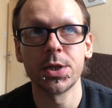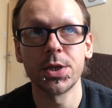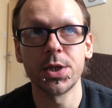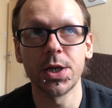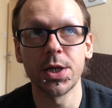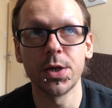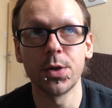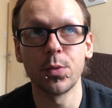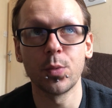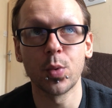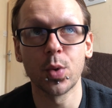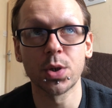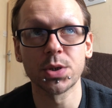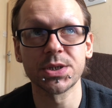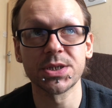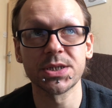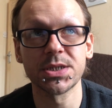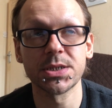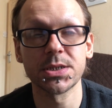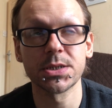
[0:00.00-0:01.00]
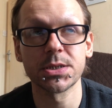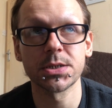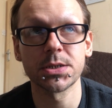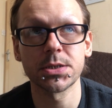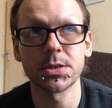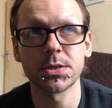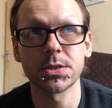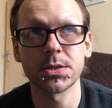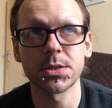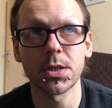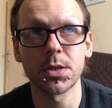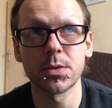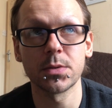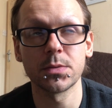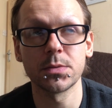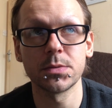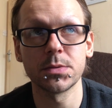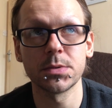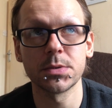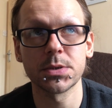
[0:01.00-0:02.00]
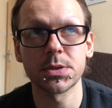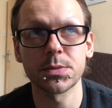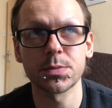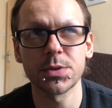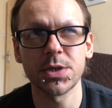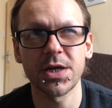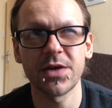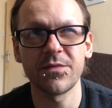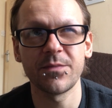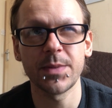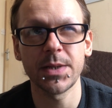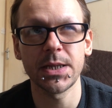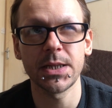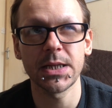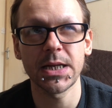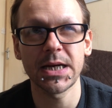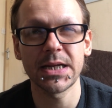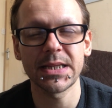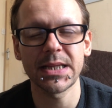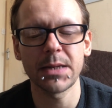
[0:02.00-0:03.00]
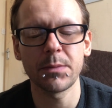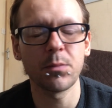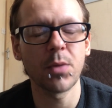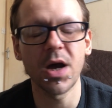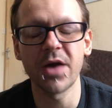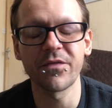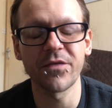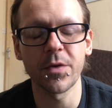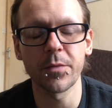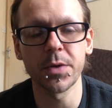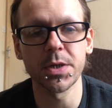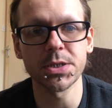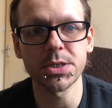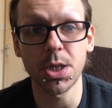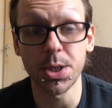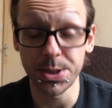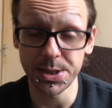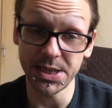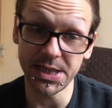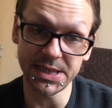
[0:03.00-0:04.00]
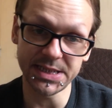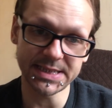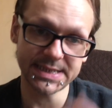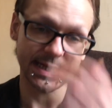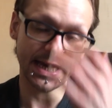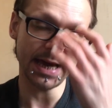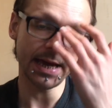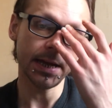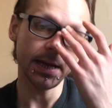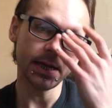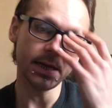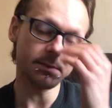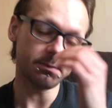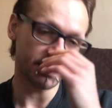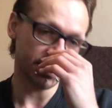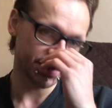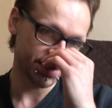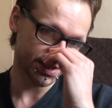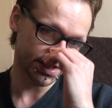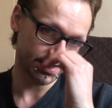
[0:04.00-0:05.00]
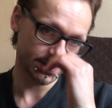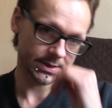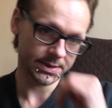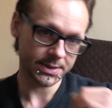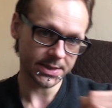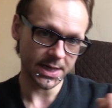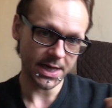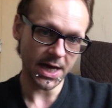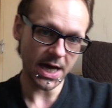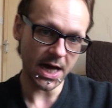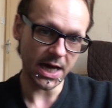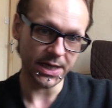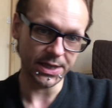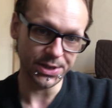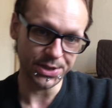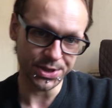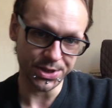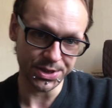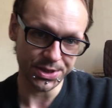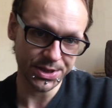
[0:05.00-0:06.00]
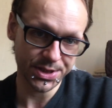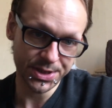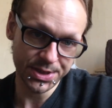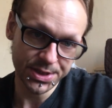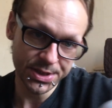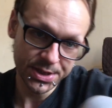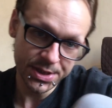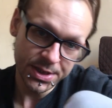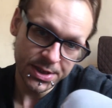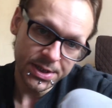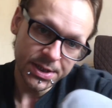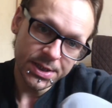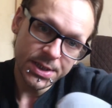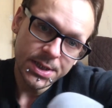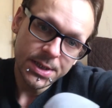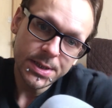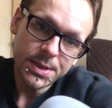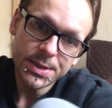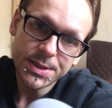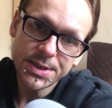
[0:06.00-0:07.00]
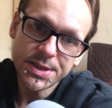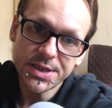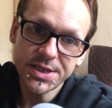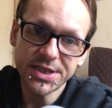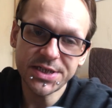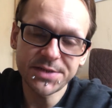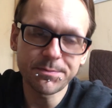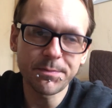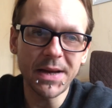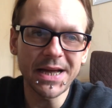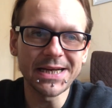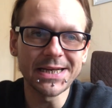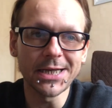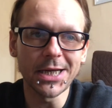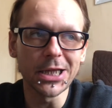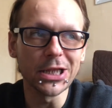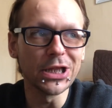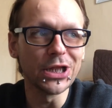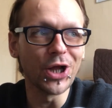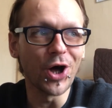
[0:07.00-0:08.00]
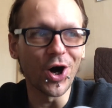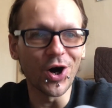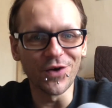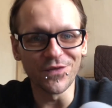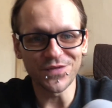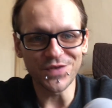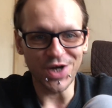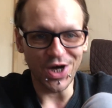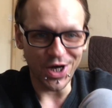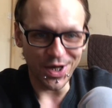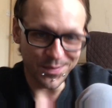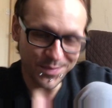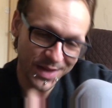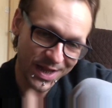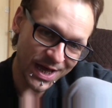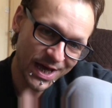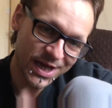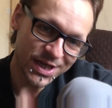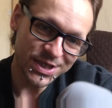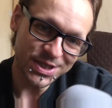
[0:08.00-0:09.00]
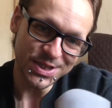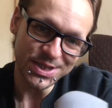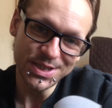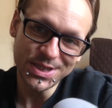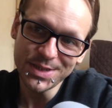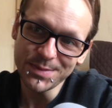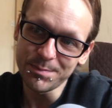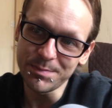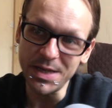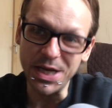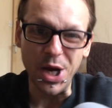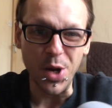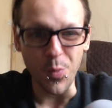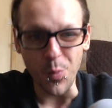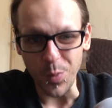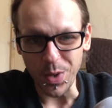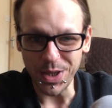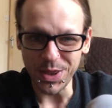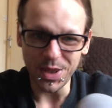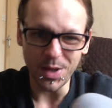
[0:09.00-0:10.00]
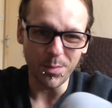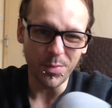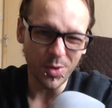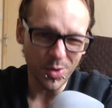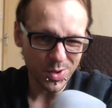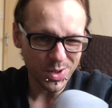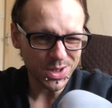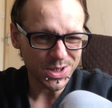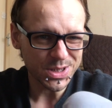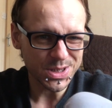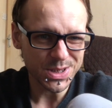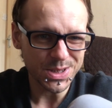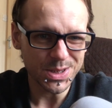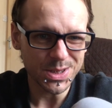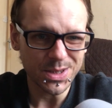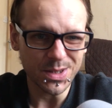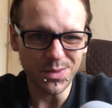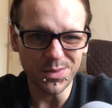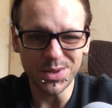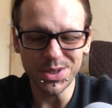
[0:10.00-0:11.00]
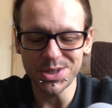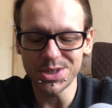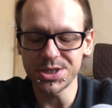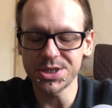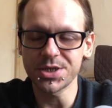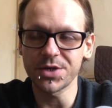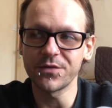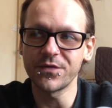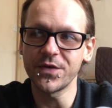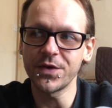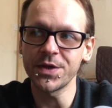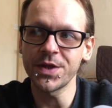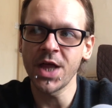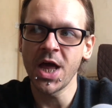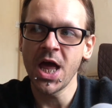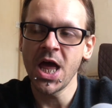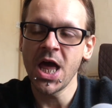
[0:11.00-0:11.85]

Waterstones, would it have been that then? Whatever it was, on Deansgate in Manchester, and just spend a lot of time there, just being with the books and so on and so forth.